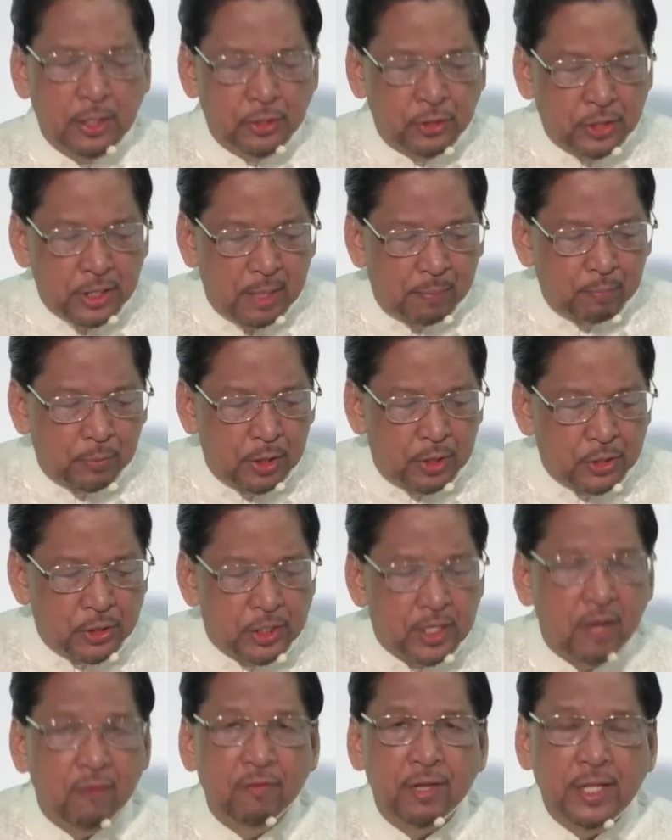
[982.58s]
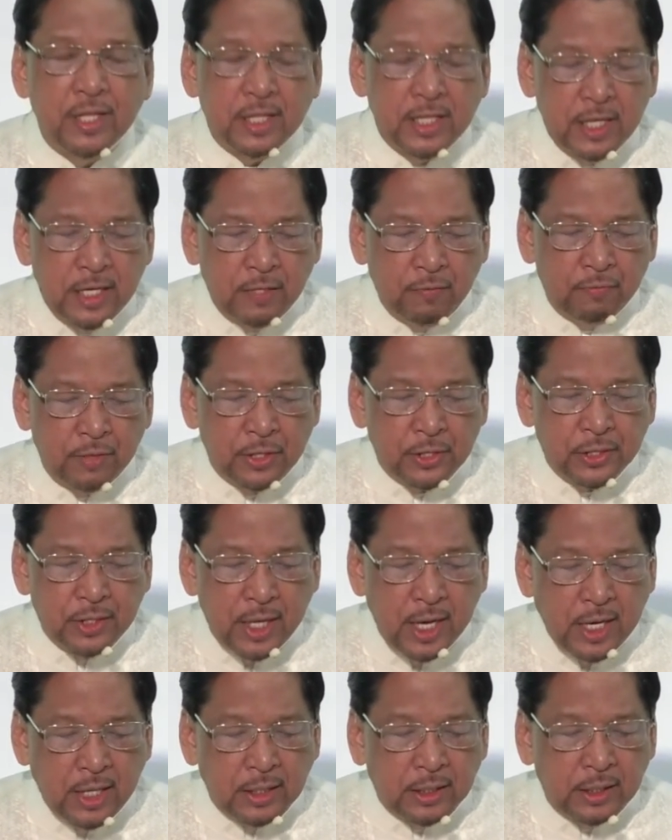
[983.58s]
in chapter 17, verse
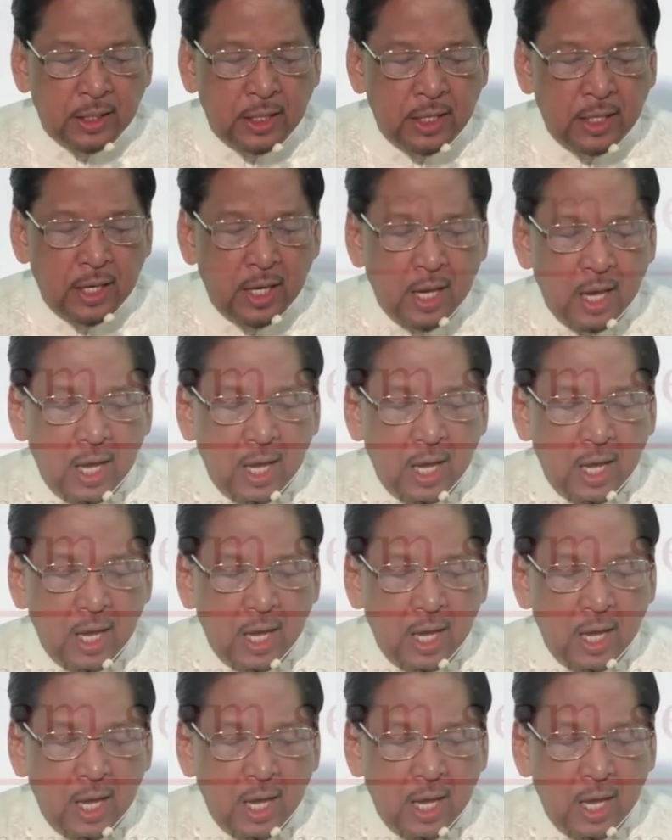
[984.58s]
18